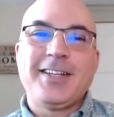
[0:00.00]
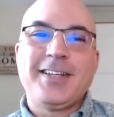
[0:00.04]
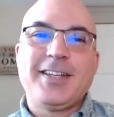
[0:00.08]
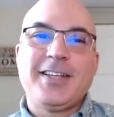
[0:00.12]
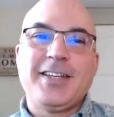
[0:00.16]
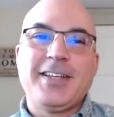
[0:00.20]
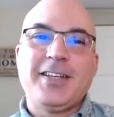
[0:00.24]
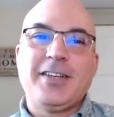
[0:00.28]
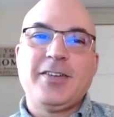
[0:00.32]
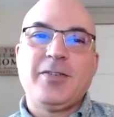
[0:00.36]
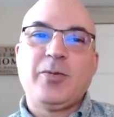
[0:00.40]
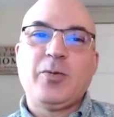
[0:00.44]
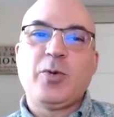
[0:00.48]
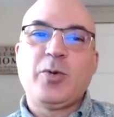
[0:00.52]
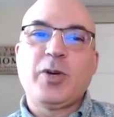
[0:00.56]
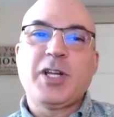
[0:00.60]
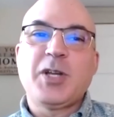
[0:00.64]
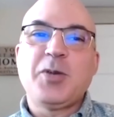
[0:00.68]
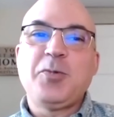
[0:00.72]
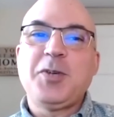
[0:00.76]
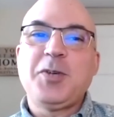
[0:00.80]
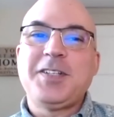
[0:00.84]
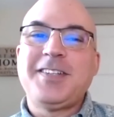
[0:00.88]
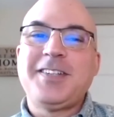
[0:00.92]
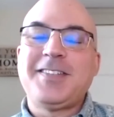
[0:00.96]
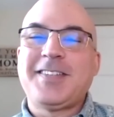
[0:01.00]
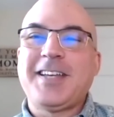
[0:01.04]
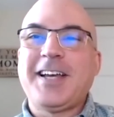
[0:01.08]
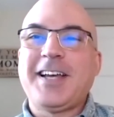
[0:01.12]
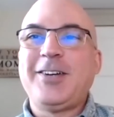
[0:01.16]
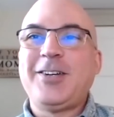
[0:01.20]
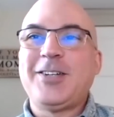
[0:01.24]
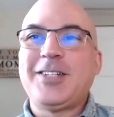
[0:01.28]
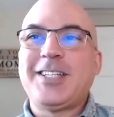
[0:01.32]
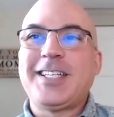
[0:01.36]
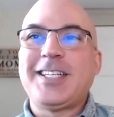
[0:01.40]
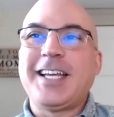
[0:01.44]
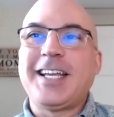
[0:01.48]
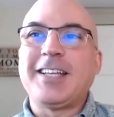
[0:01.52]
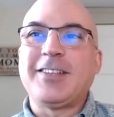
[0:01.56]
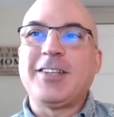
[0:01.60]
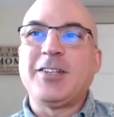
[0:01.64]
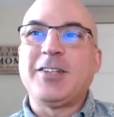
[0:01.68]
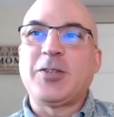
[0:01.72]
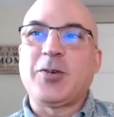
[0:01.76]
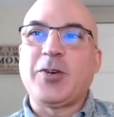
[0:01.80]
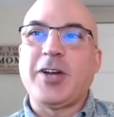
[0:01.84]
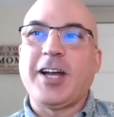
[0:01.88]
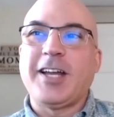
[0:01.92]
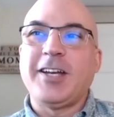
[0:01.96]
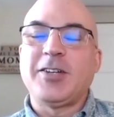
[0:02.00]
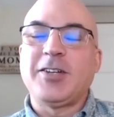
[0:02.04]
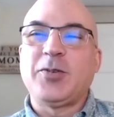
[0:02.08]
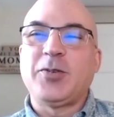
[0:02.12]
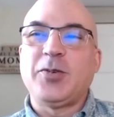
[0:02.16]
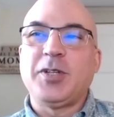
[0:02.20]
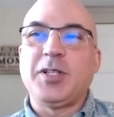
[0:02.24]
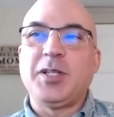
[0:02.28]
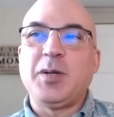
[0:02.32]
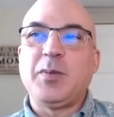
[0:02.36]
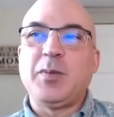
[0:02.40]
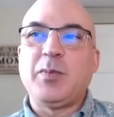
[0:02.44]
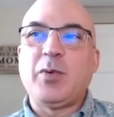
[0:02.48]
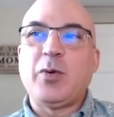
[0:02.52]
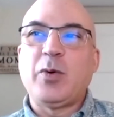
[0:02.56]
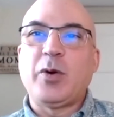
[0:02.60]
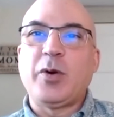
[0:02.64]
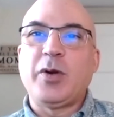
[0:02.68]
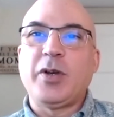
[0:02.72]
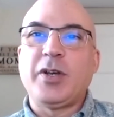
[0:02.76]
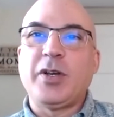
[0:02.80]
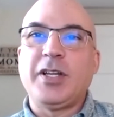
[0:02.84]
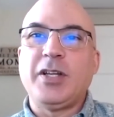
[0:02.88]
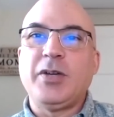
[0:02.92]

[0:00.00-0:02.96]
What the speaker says: Working with designers to get this right is really important.